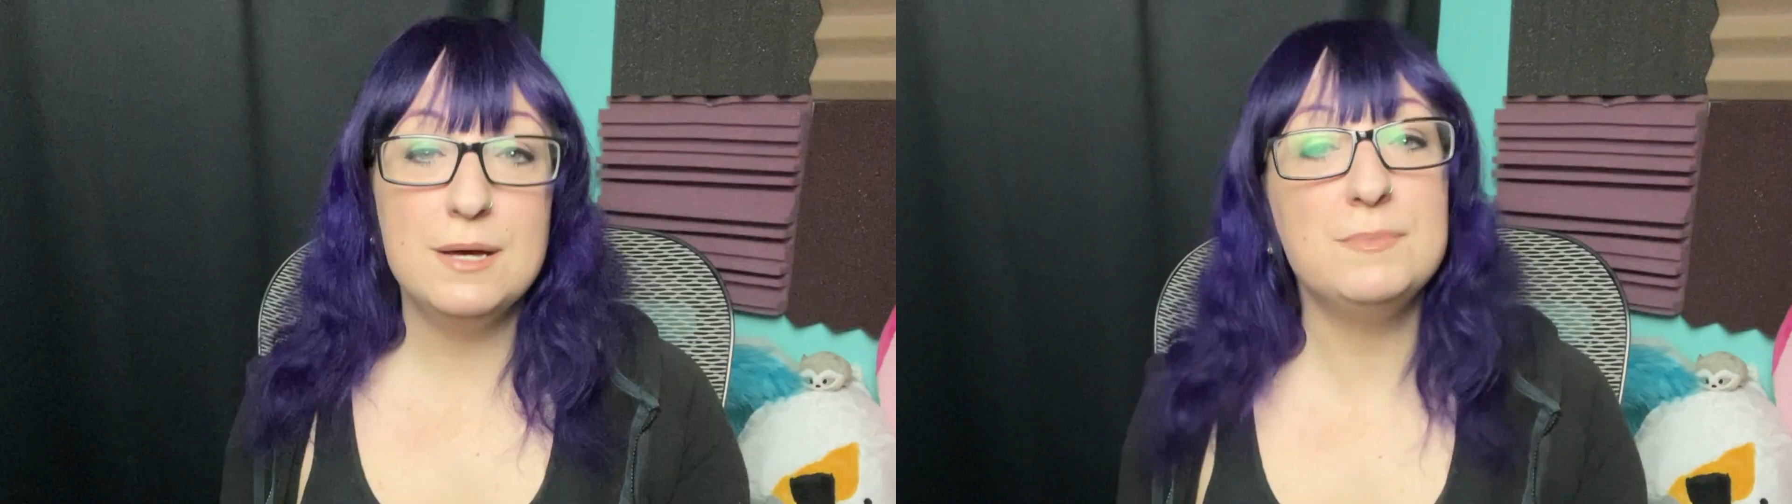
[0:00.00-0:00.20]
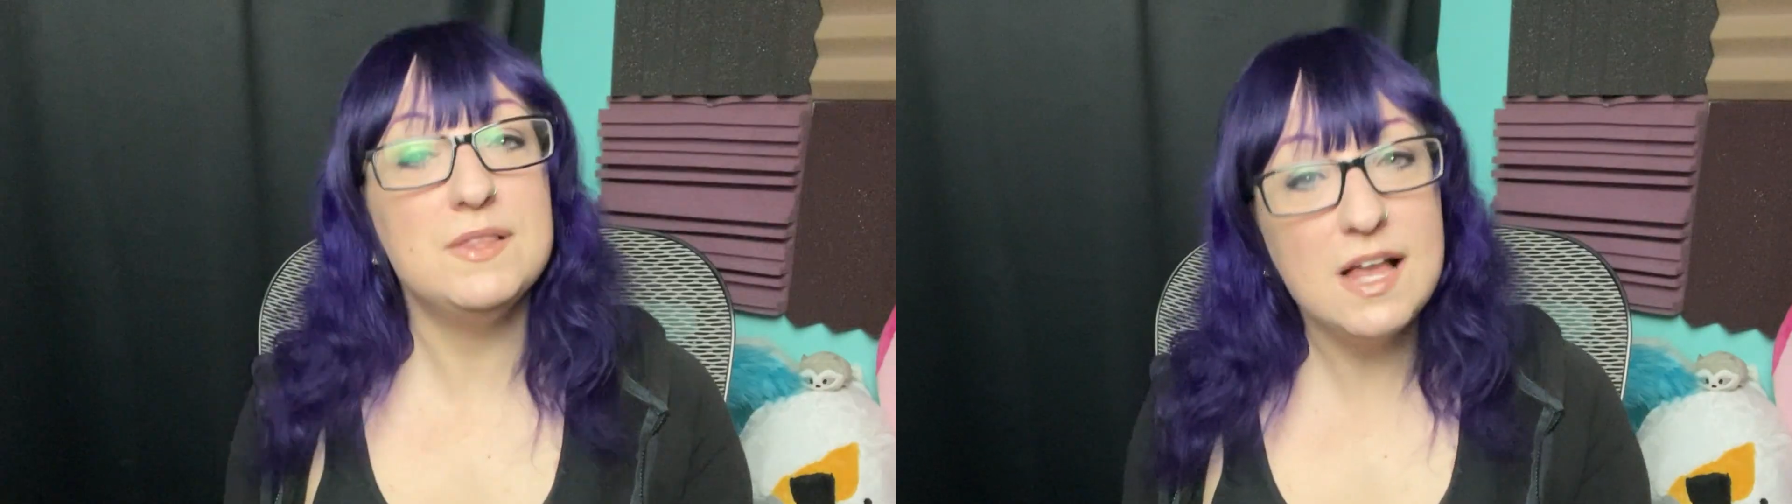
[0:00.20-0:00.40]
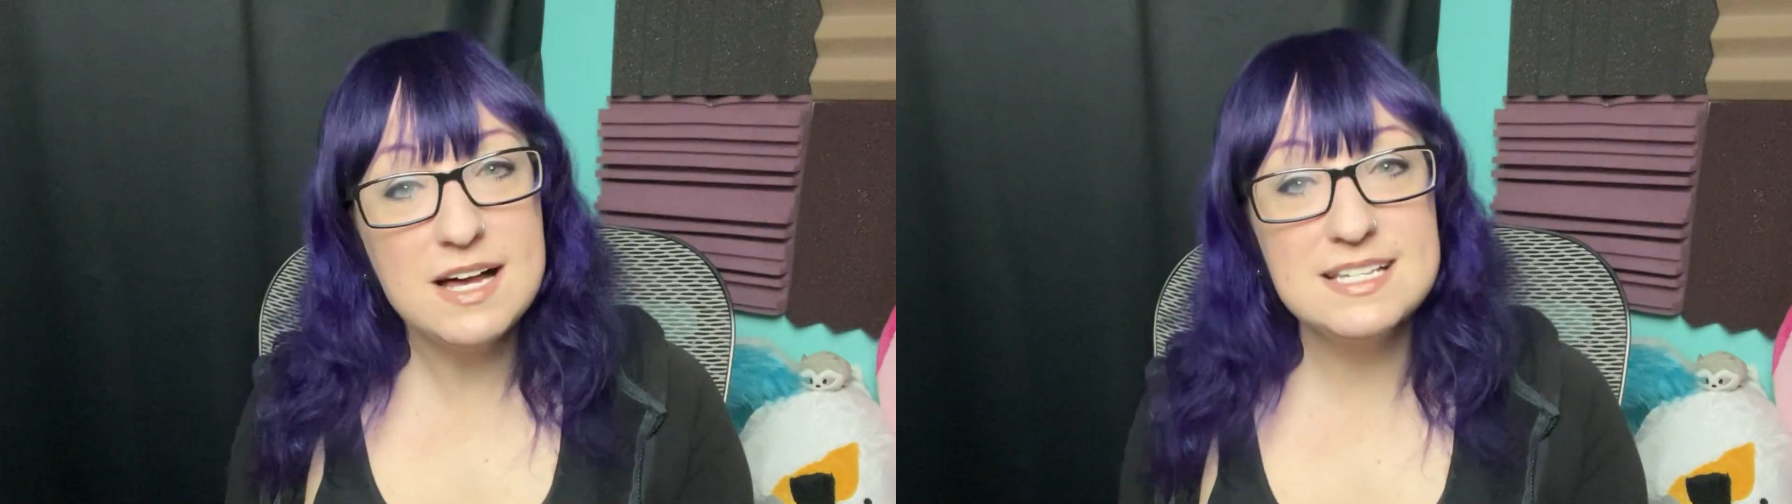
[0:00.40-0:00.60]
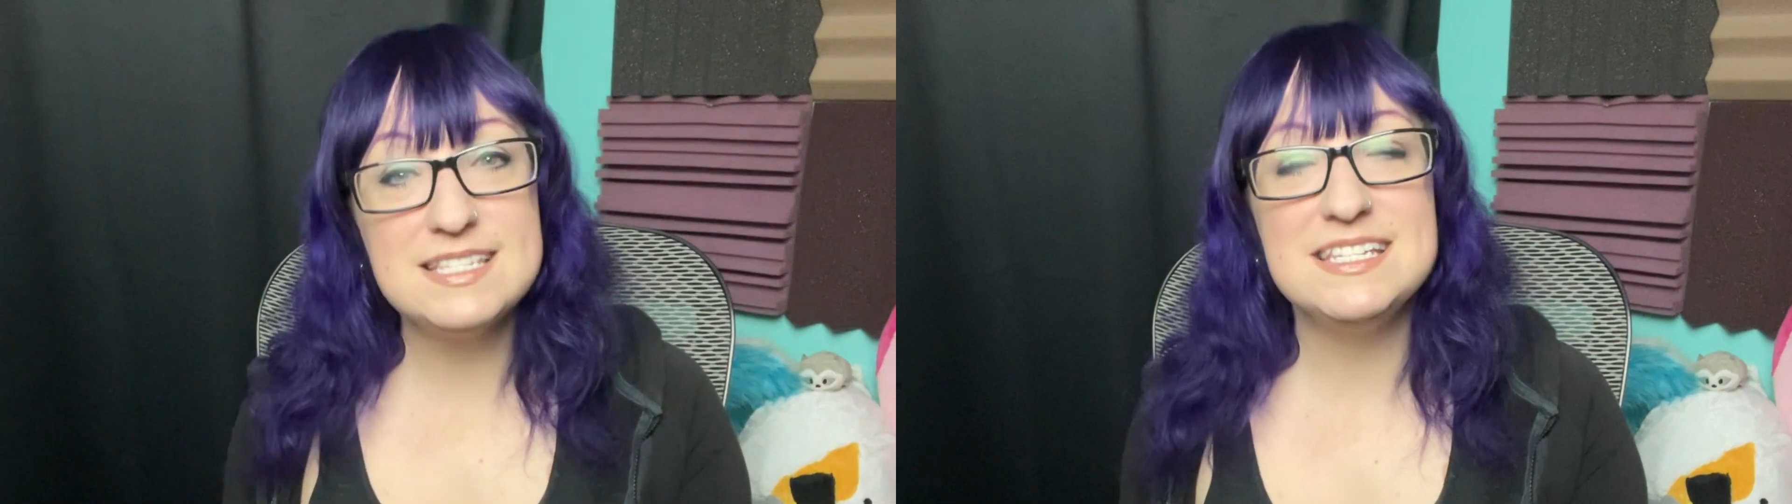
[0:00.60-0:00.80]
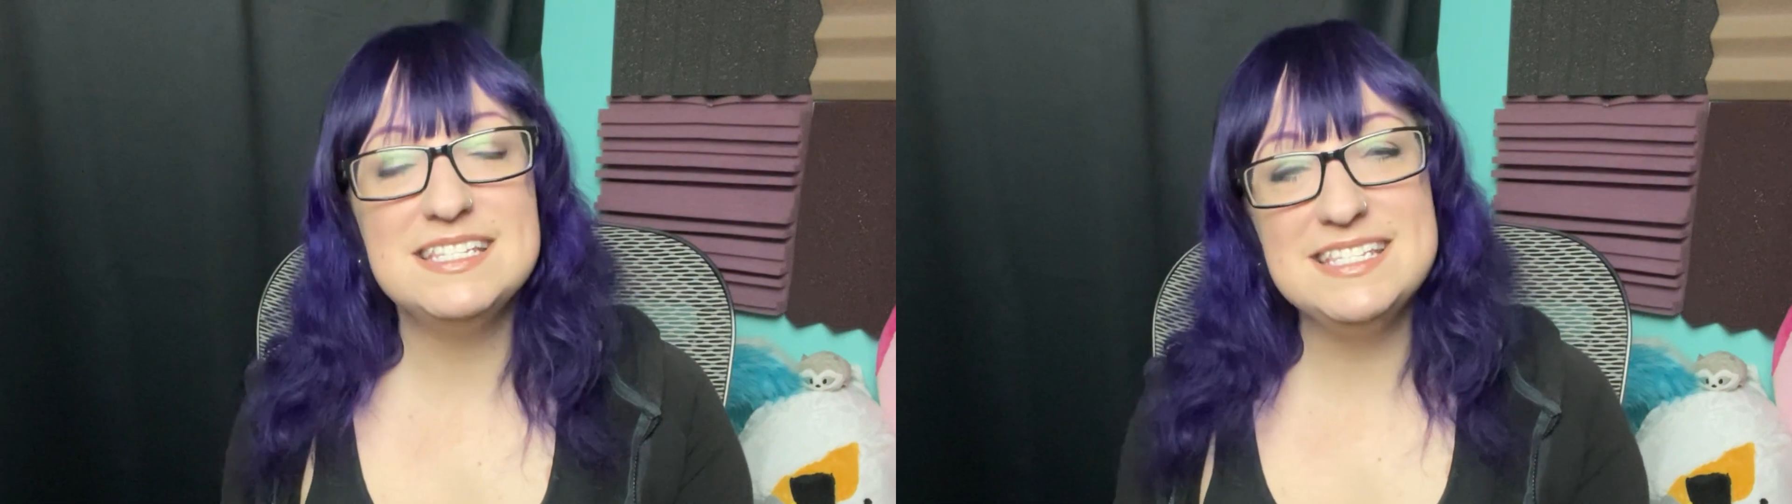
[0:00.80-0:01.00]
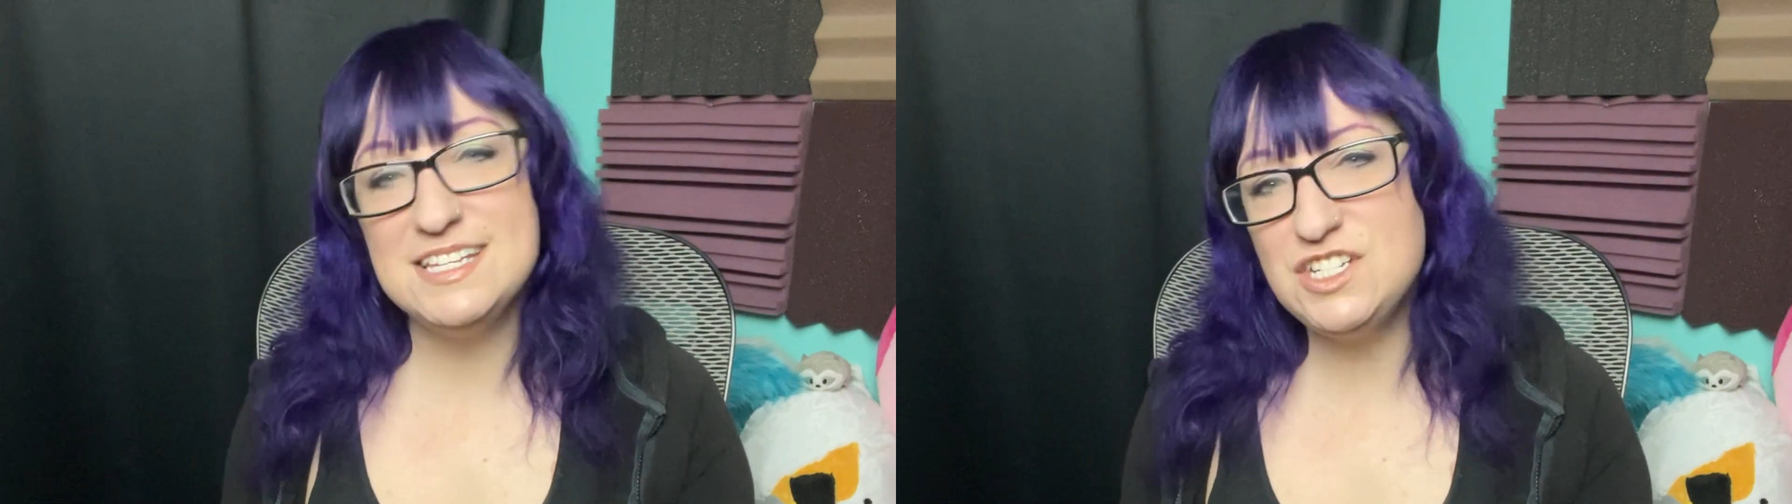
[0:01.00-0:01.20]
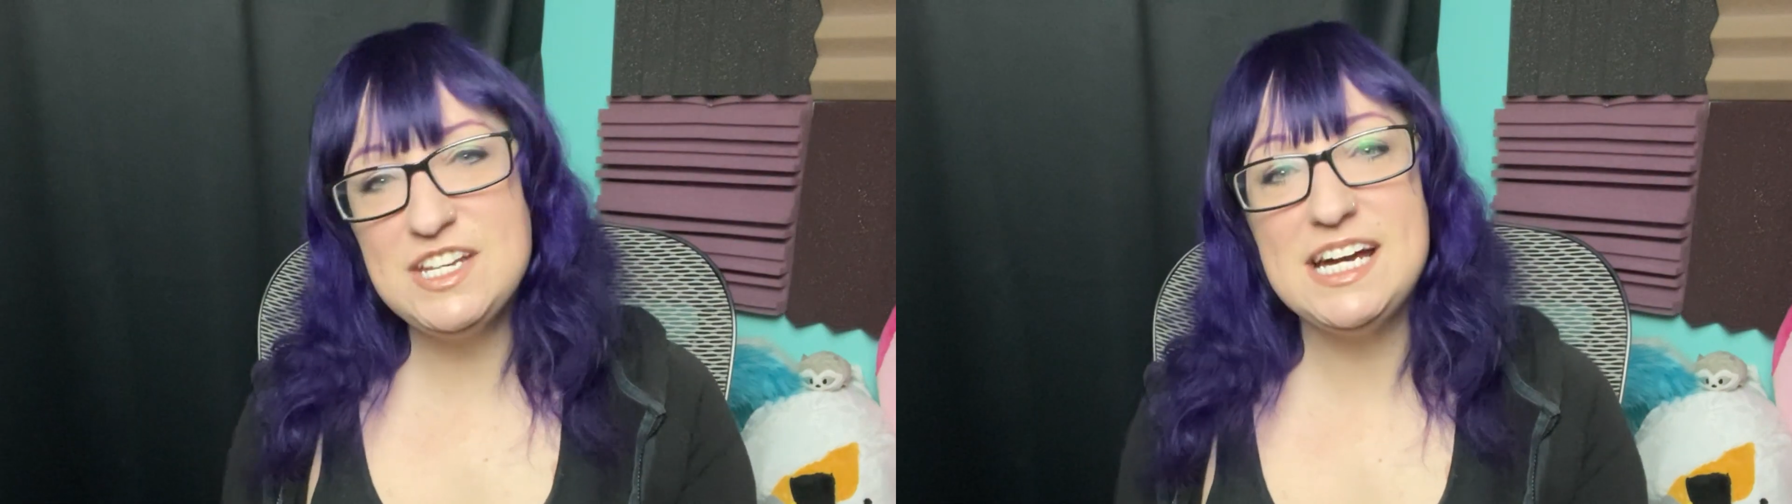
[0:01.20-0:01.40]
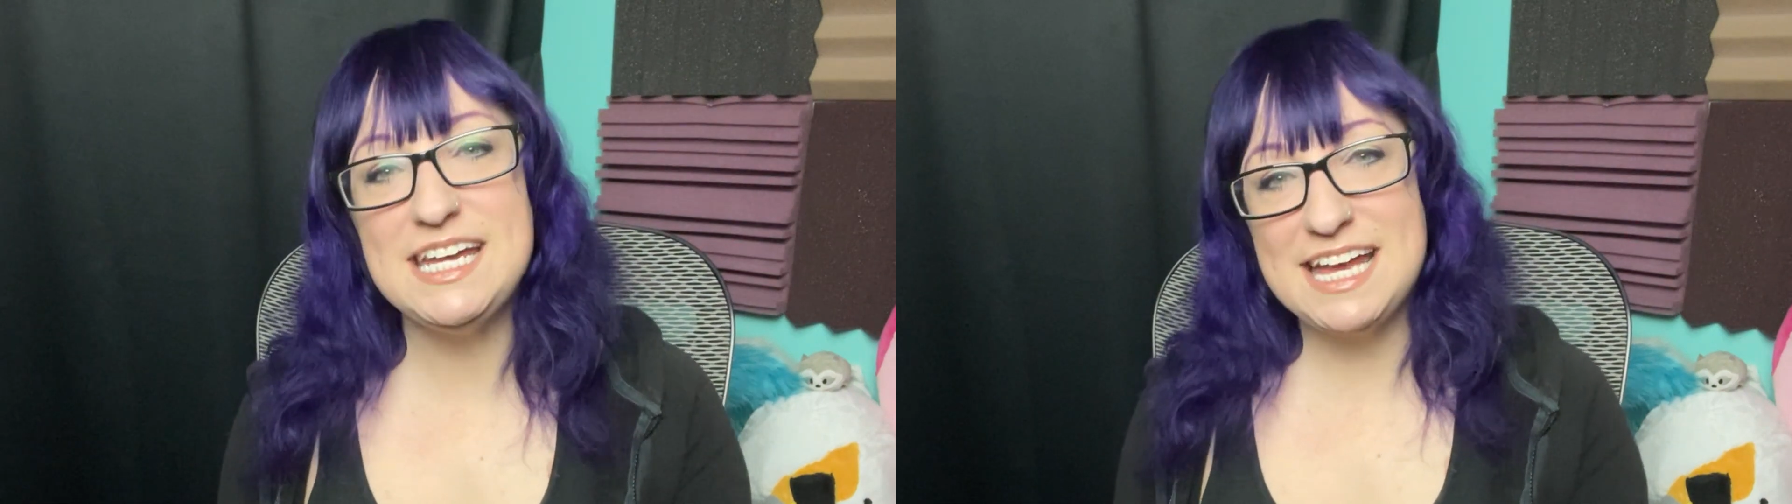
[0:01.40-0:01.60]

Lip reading: Plus, CGI